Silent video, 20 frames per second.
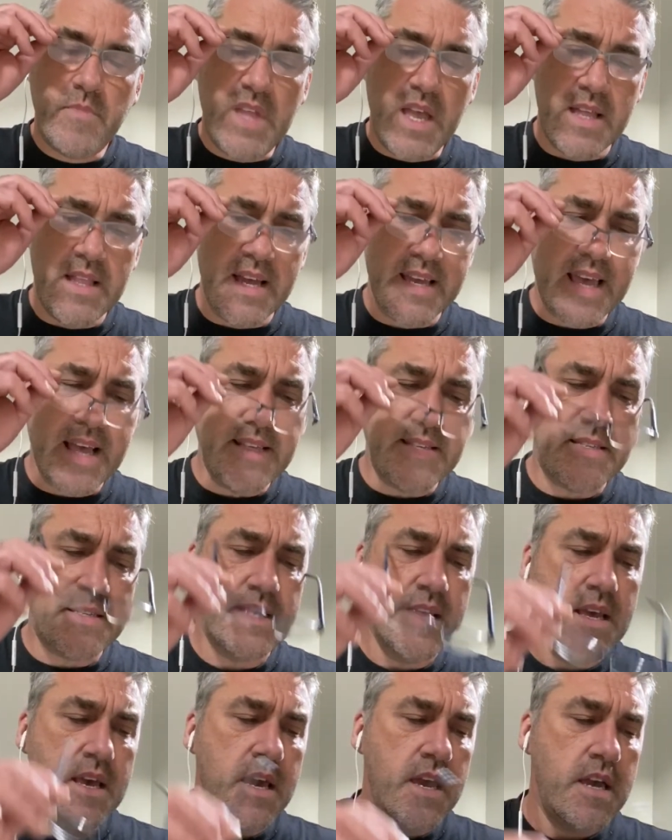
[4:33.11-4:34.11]
And I guess,
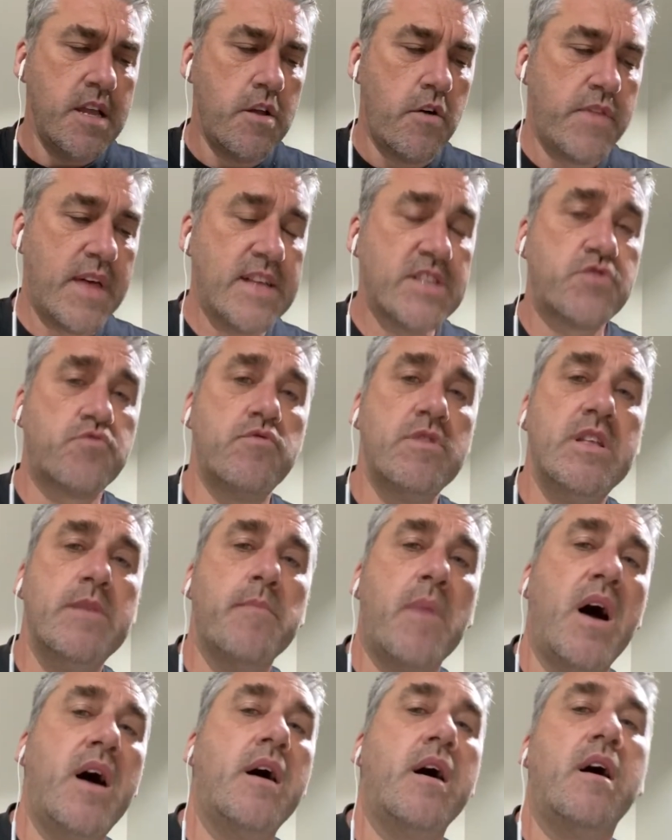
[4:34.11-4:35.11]
that's really
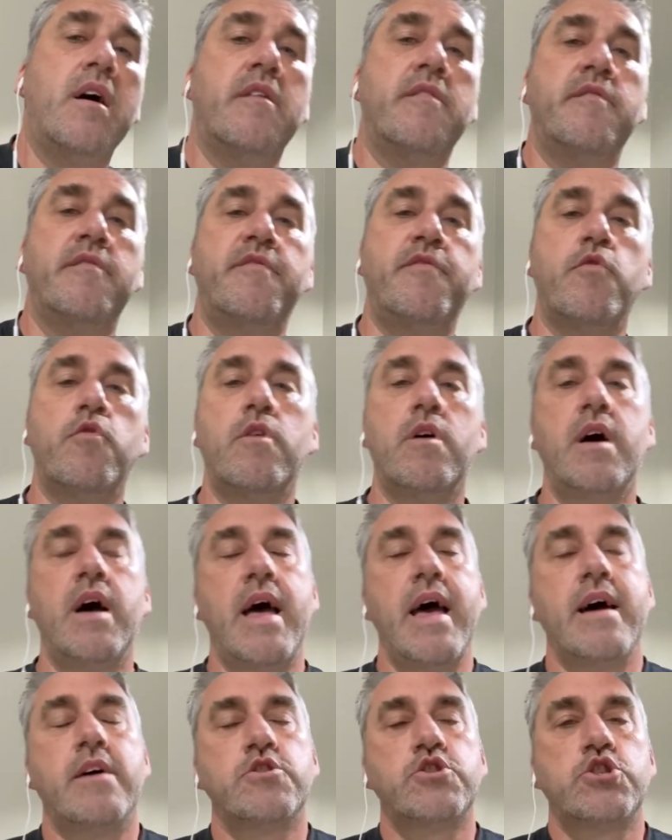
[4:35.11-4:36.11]
my heart for
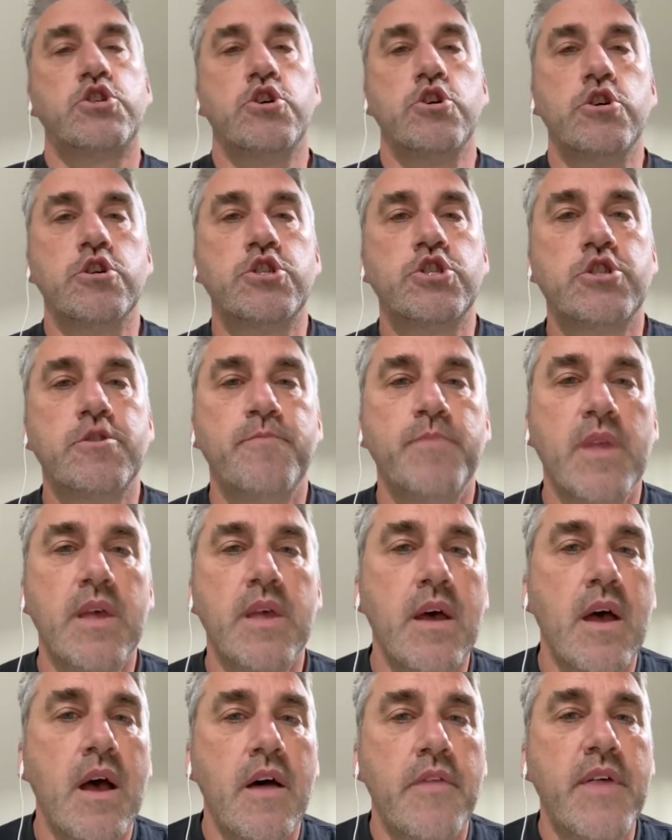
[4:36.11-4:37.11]
our church.
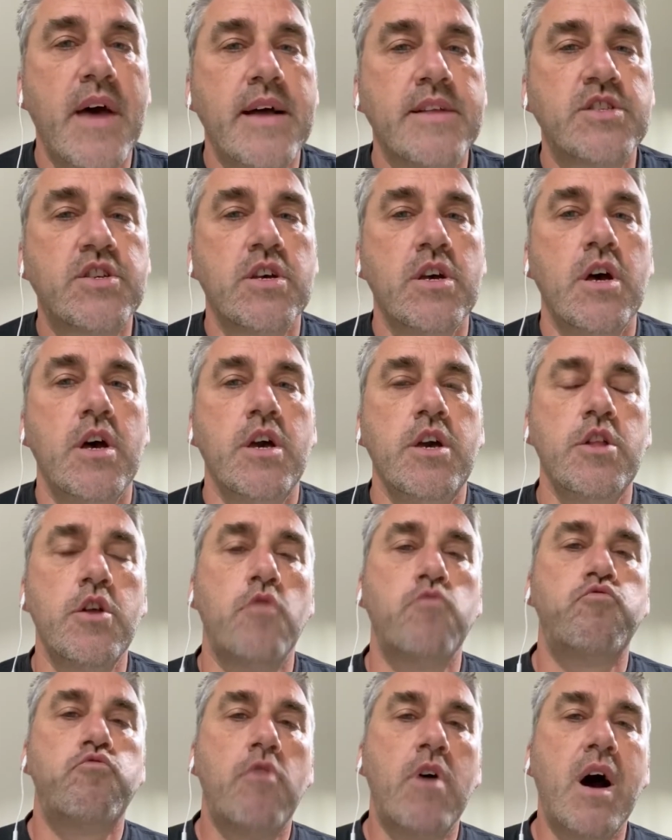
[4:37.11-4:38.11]
That,
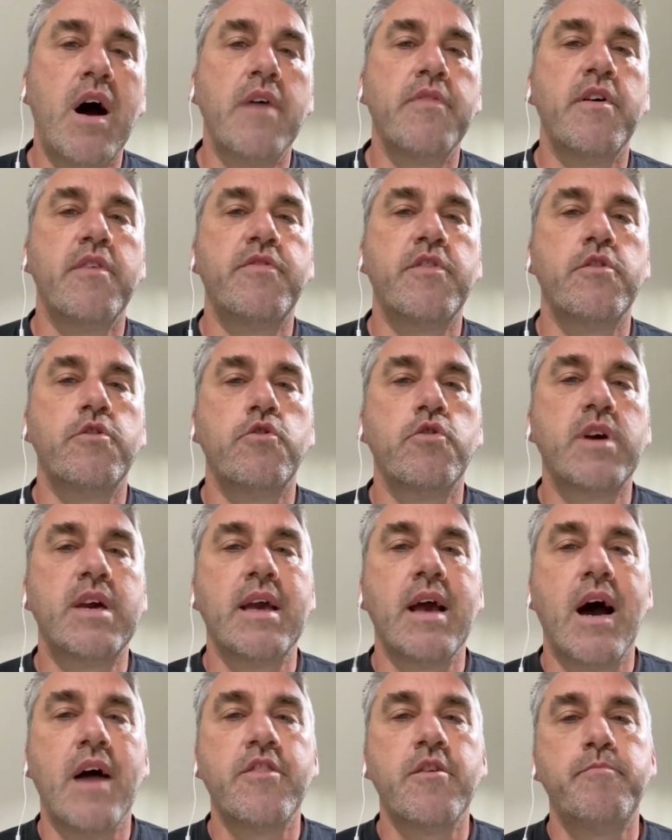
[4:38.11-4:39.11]
rather than looking
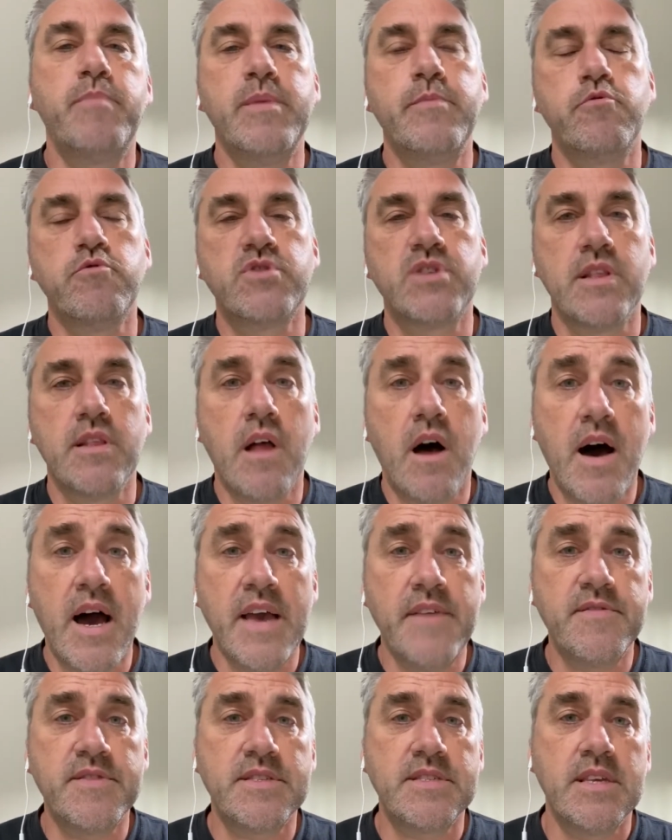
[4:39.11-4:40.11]
at other people's
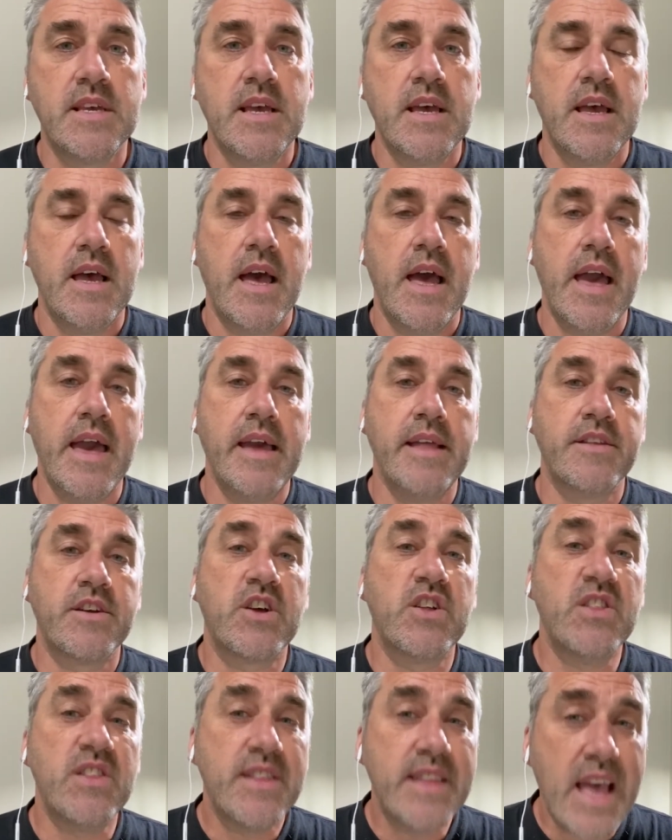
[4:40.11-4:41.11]
lives and
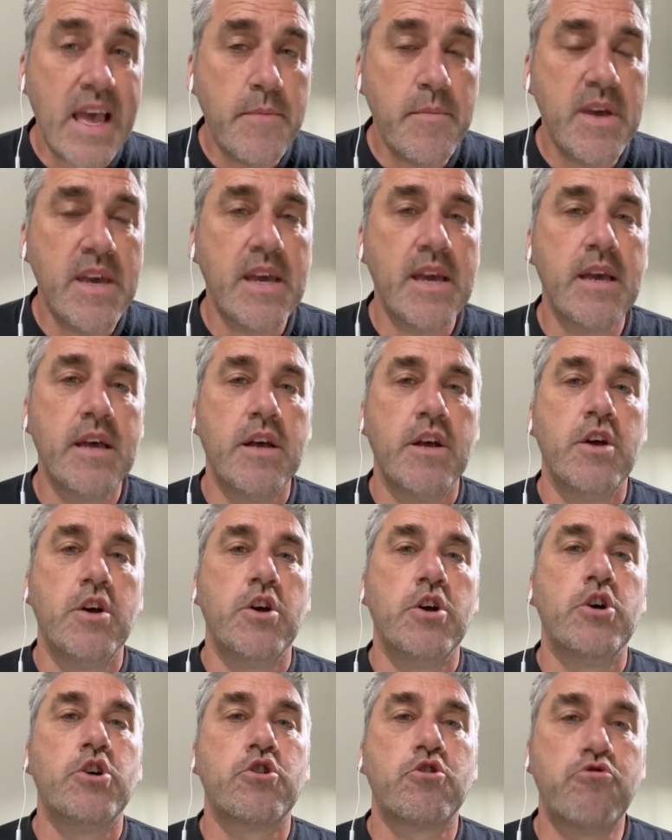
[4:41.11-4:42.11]
condemning,
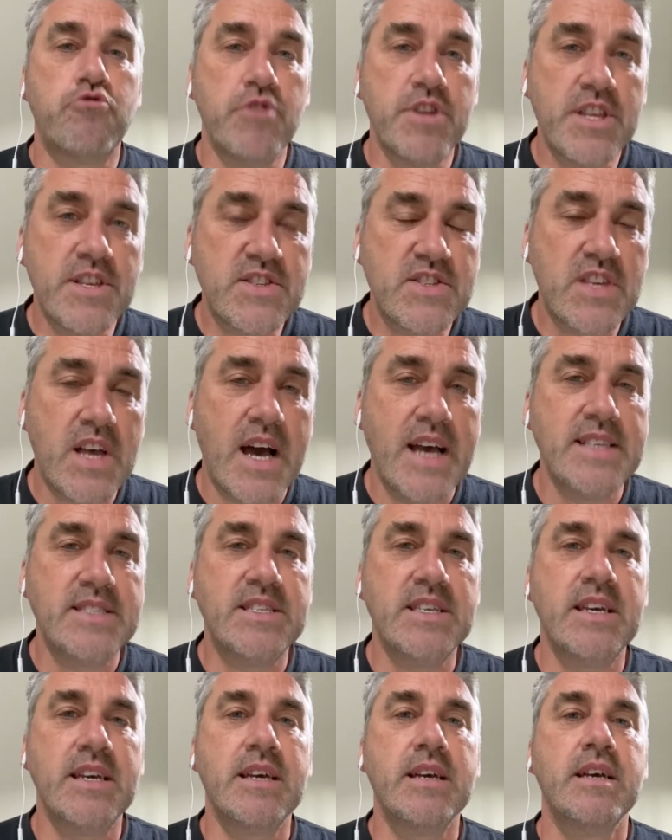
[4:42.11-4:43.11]

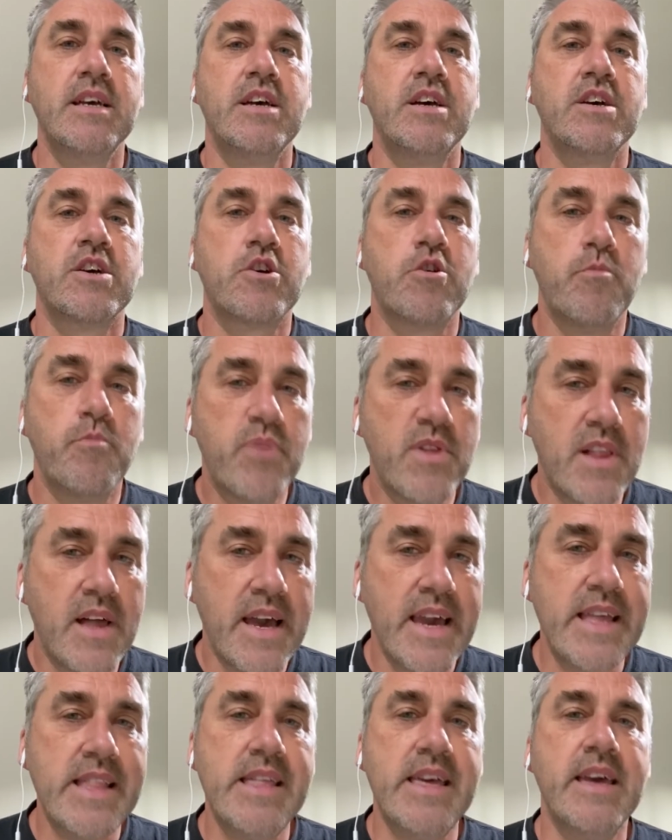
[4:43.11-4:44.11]
criticizing,
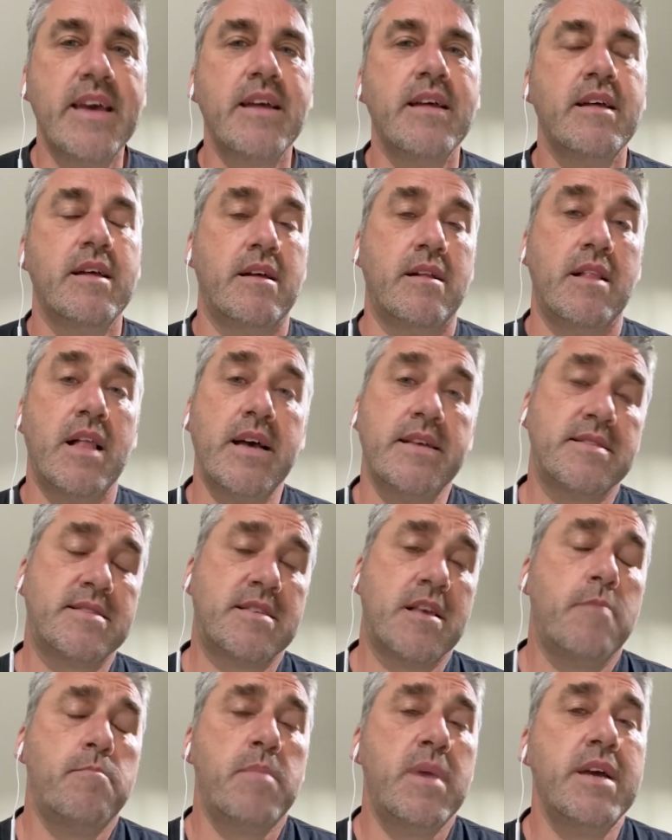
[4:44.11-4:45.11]
complaining, like
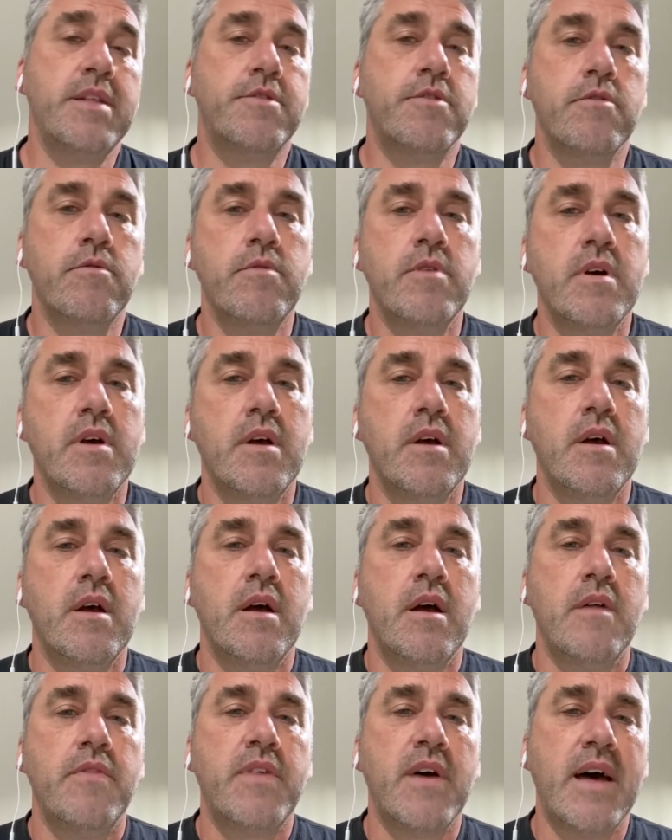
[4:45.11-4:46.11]
some may do,
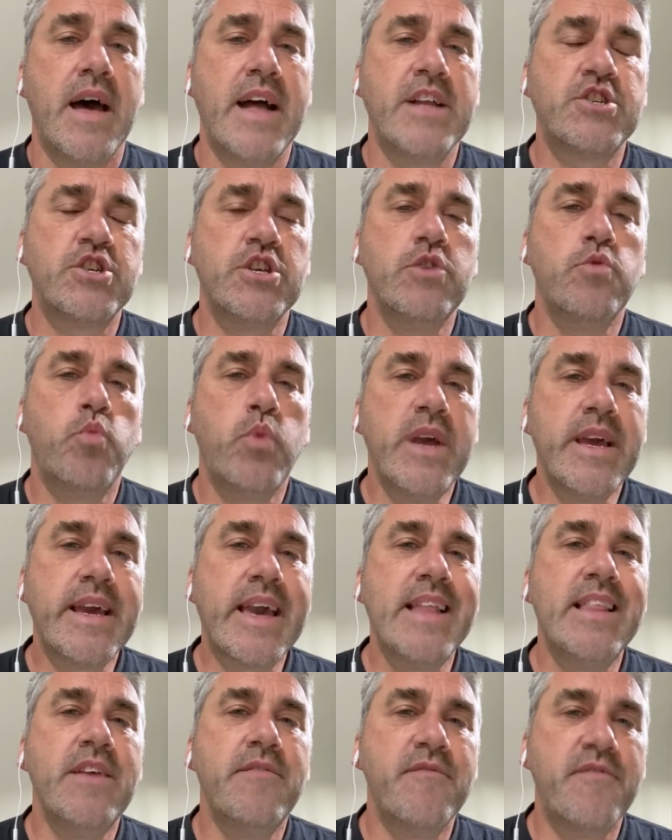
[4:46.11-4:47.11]
that actually we
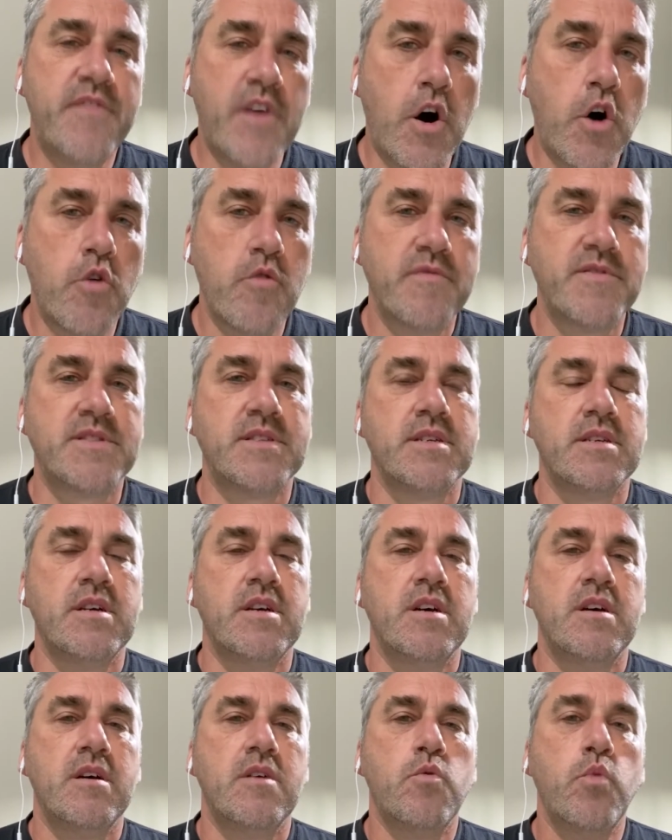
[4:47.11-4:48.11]
get involved,
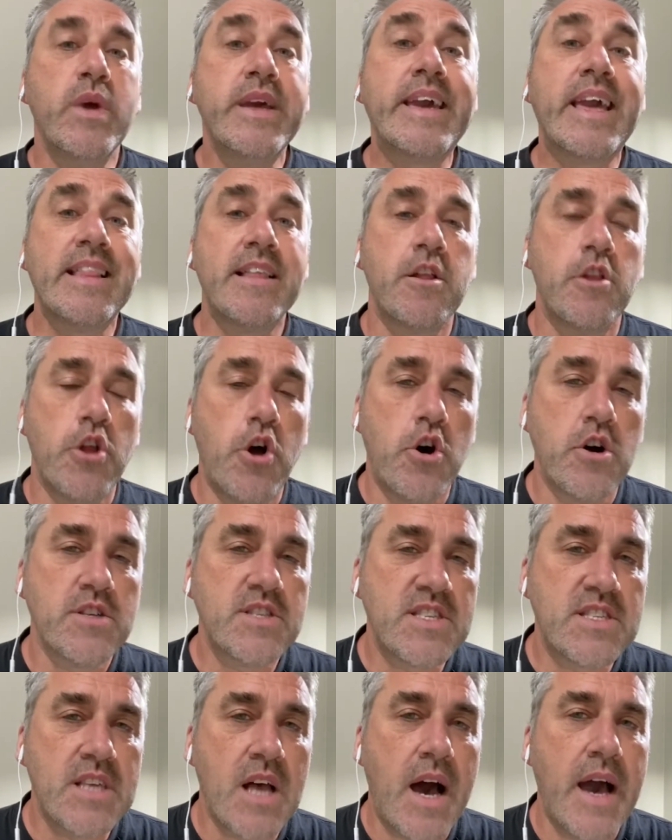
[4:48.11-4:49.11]
we get
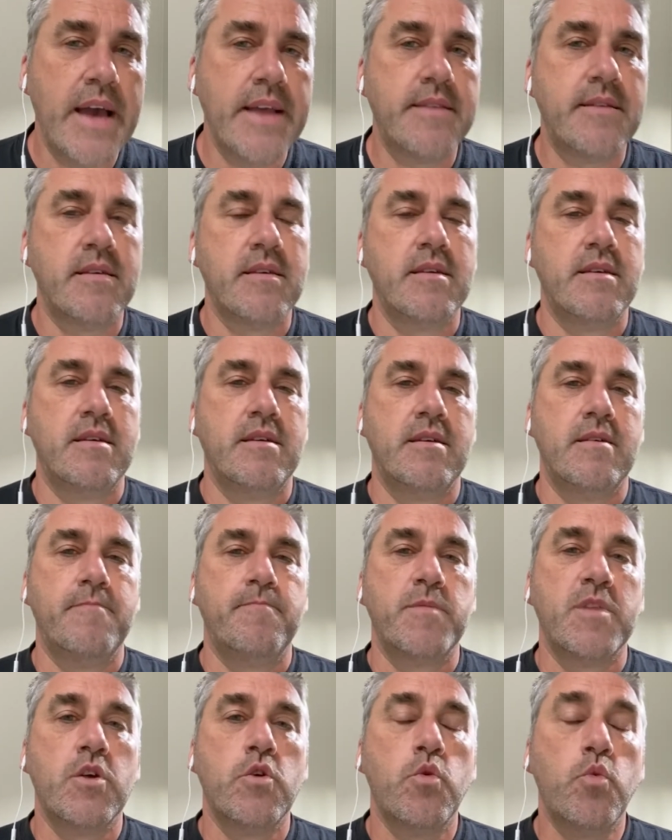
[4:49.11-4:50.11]
alongside,
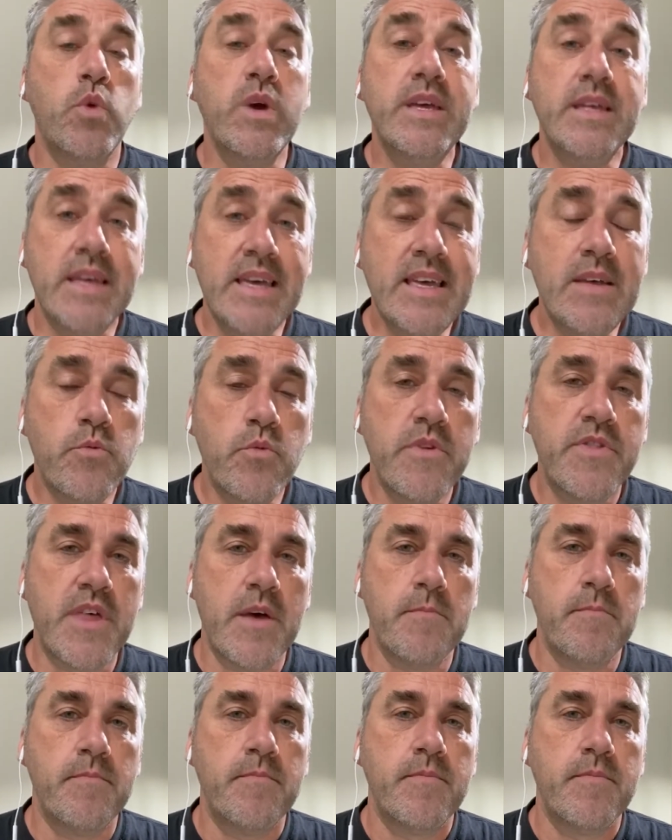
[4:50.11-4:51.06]
we eat with them,